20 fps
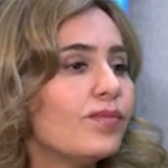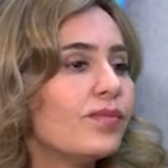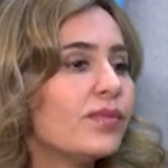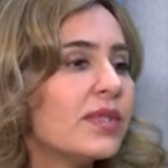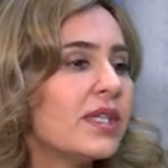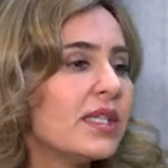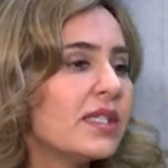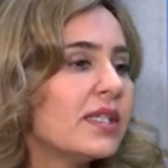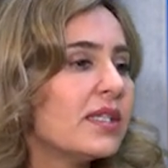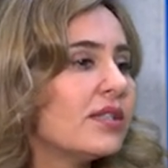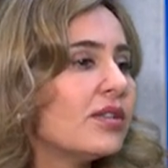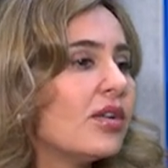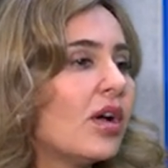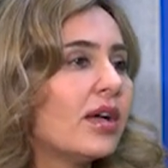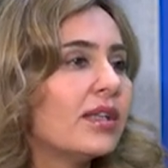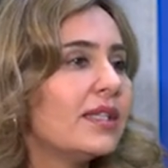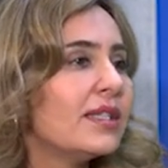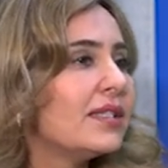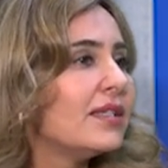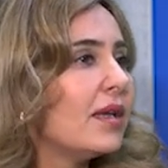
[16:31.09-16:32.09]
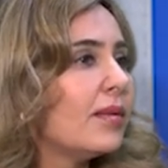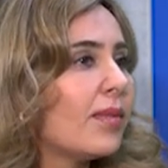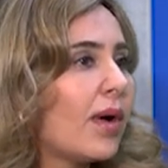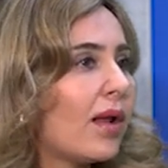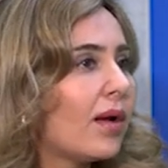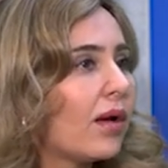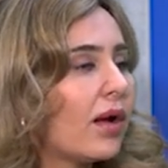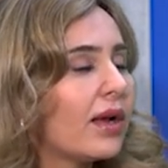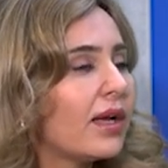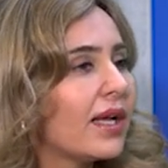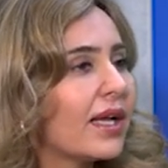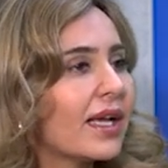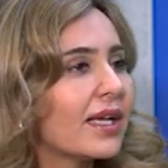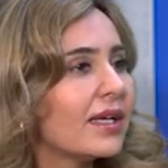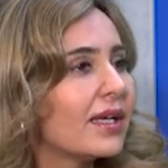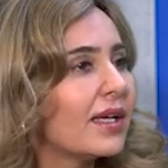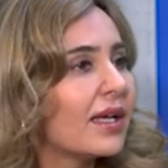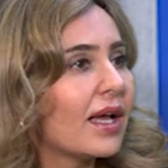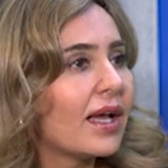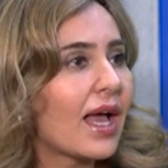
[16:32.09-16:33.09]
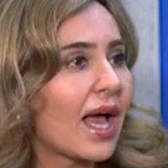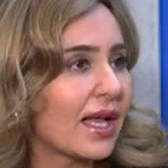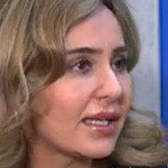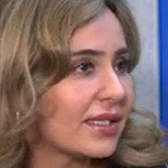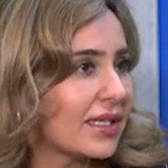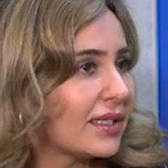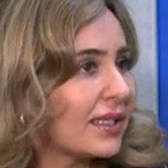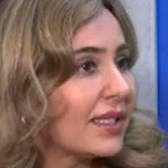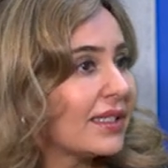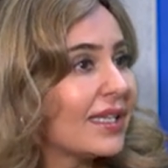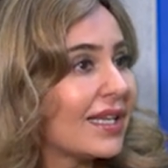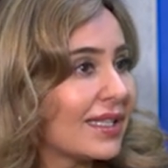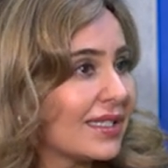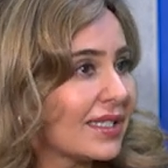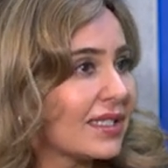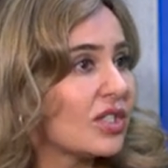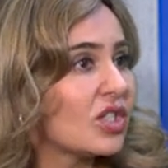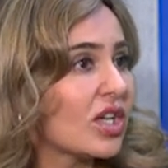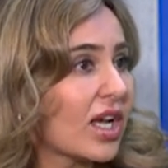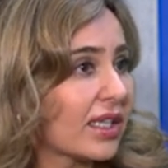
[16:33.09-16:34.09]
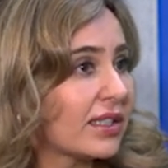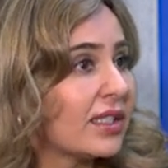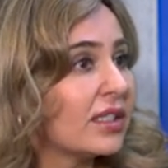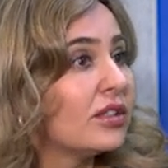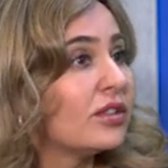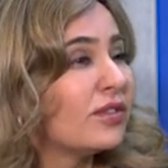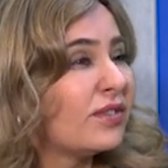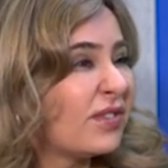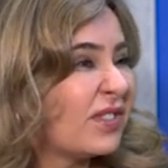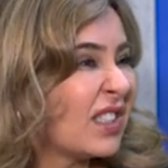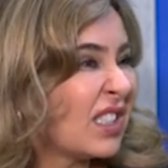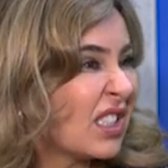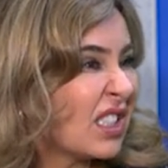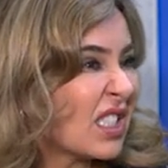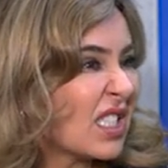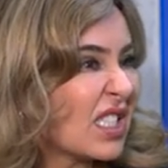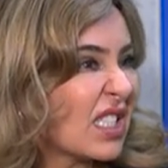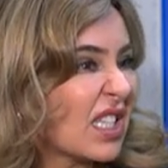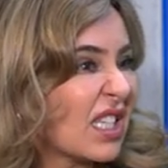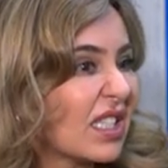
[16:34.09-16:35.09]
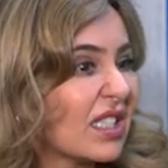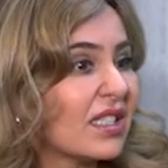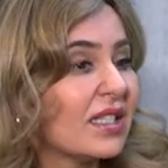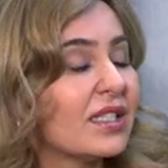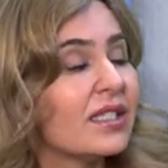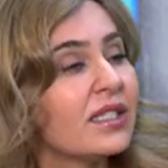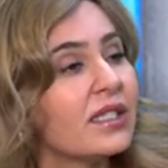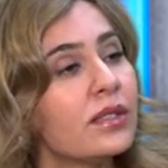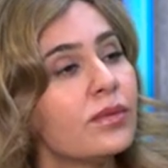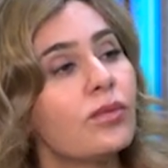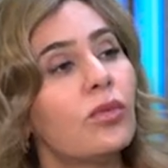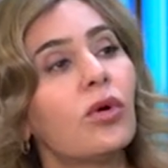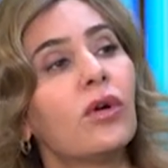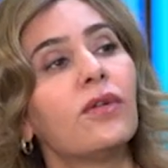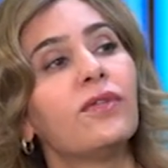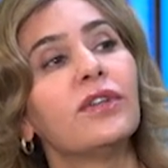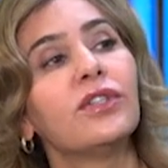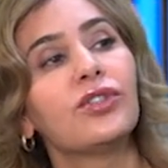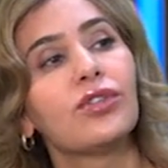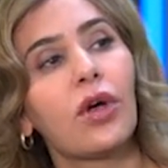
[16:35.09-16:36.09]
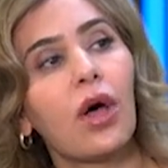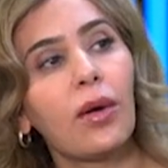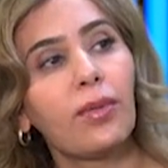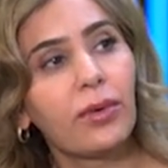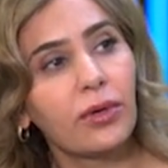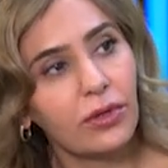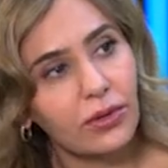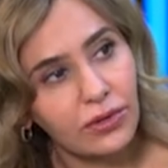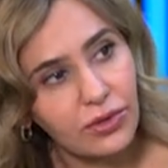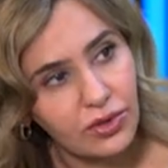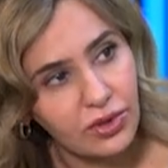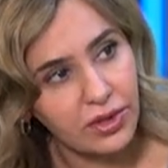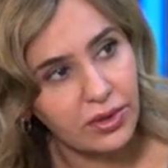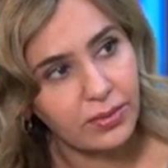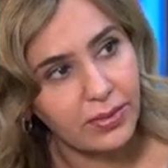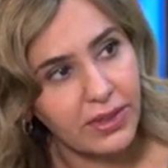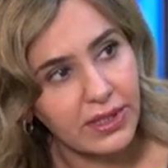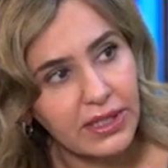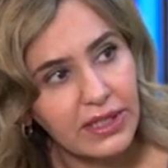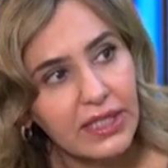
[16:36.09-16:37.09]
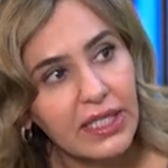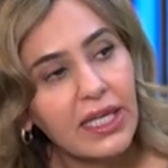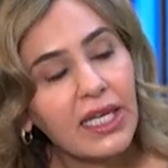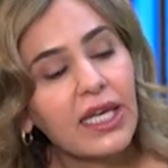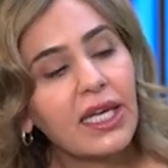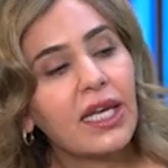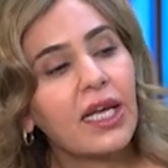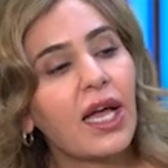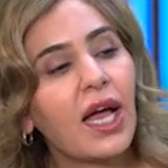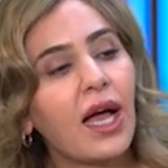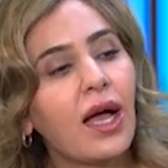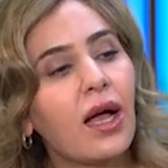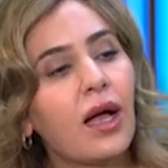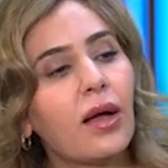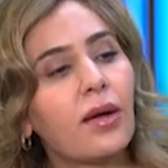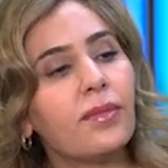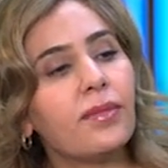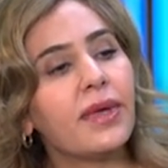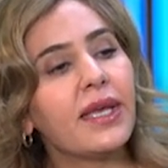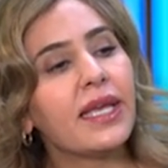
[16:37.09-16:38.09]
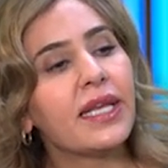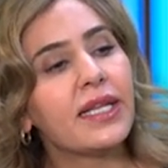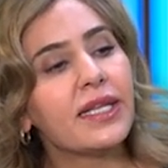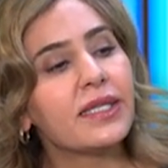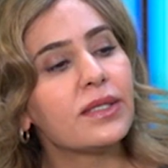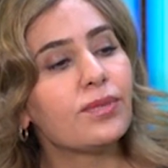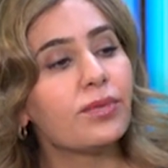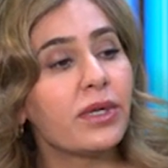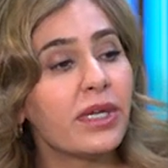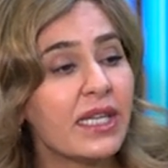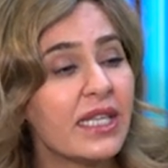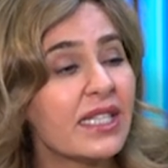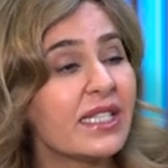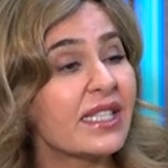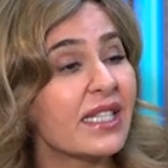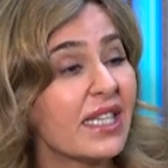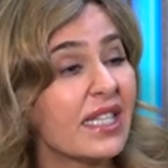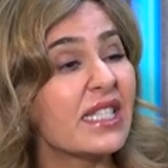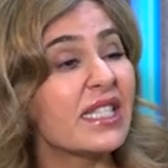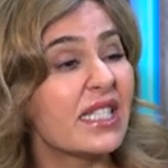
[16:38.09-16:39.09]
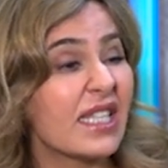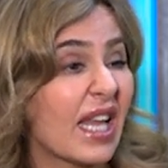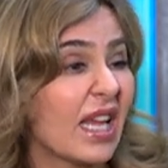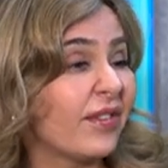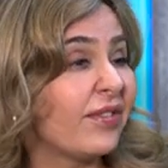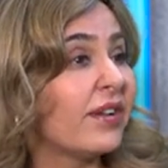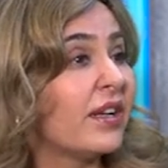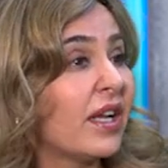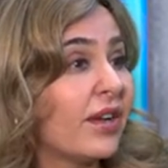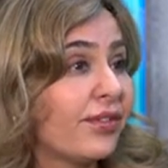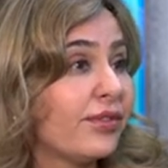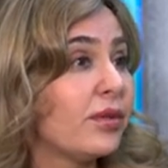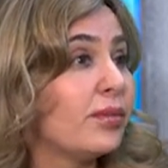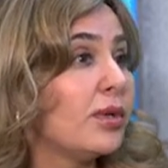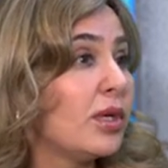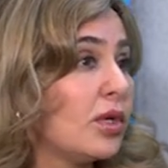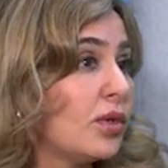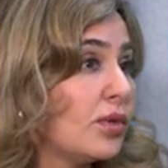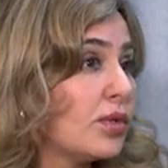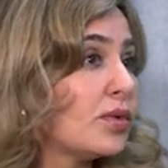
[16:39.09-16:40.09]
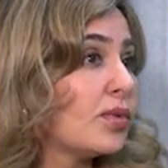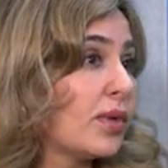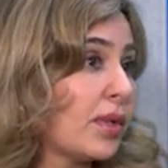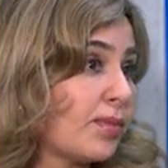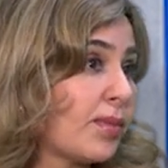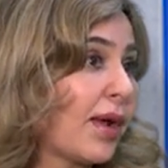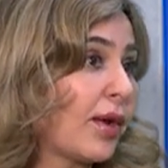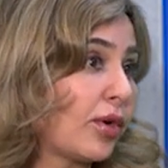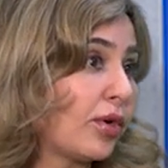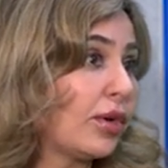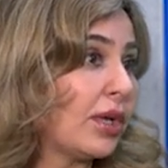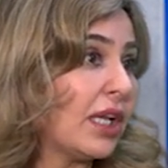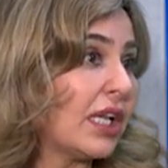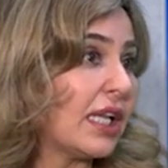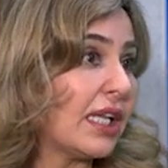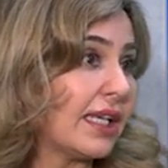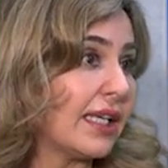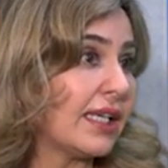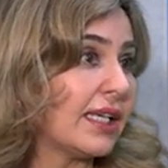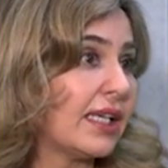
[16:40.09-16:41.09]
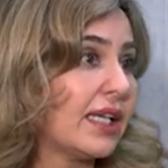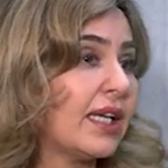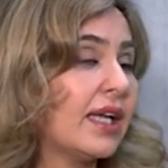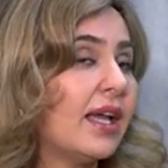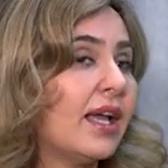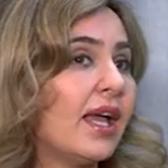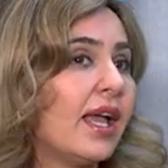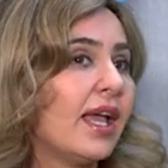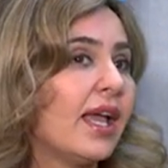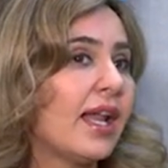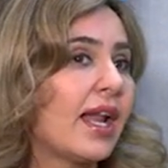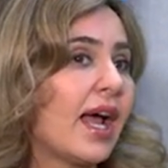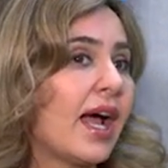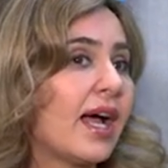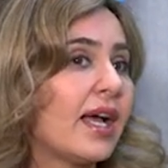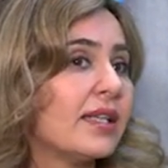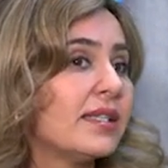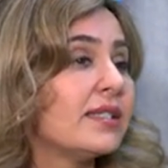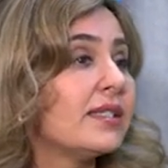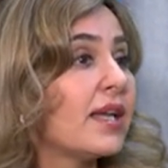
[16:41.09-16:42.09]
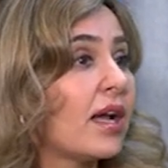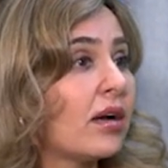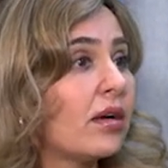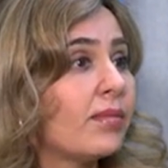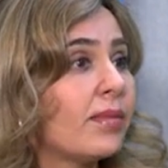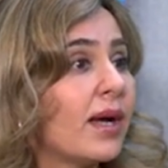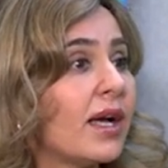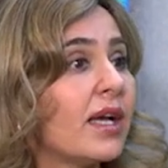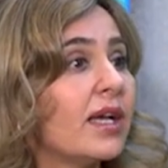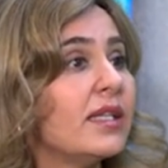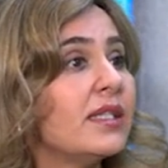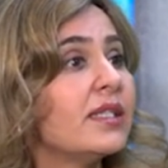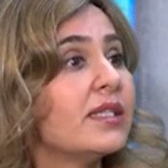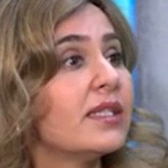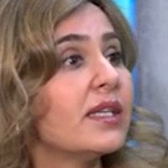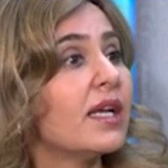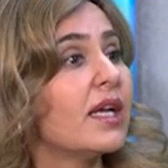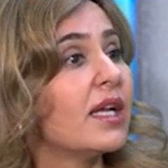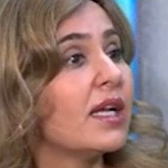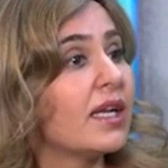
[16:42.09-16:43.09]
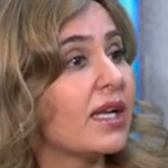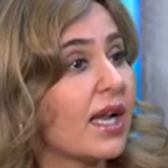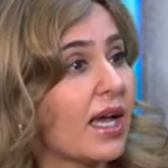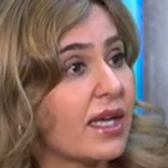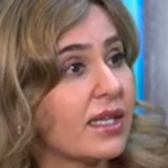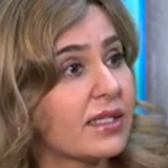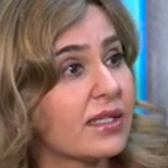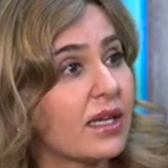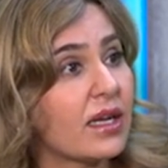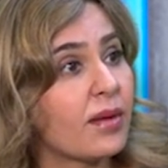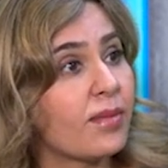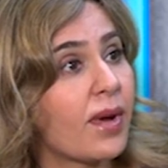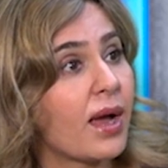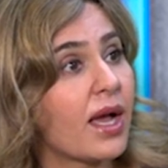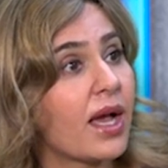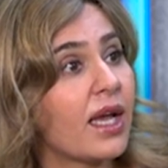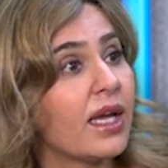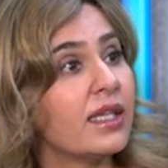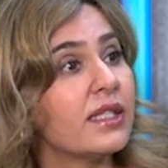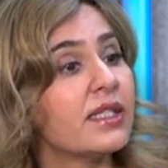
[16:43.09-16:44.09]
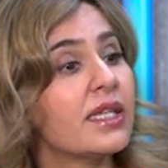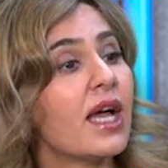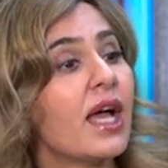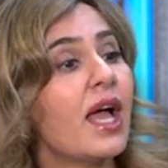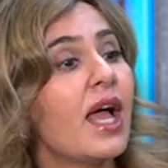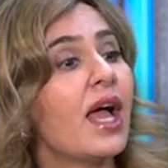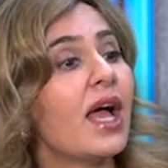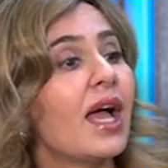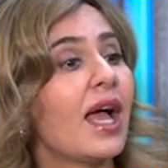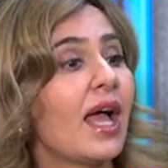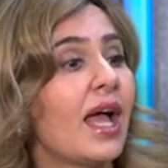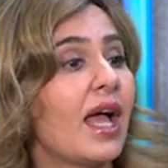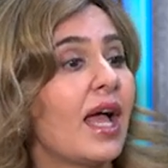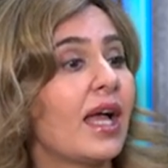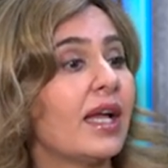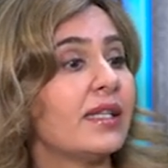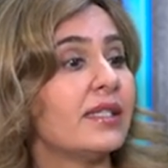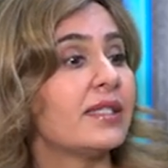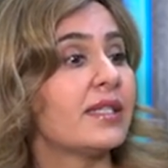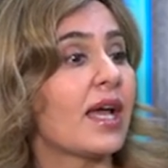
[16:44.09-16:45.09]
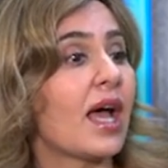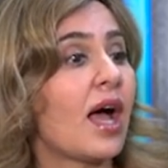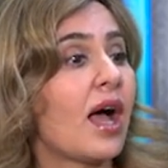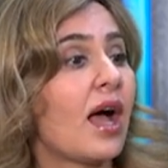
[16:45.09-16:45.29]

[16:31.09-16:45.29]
This is not the same hyaluronic acid that gets injected to fill the skin. This is more of a topical treatment. Okay. It's safe enough to be used with microneedling. It has ceramides, niacinamide, and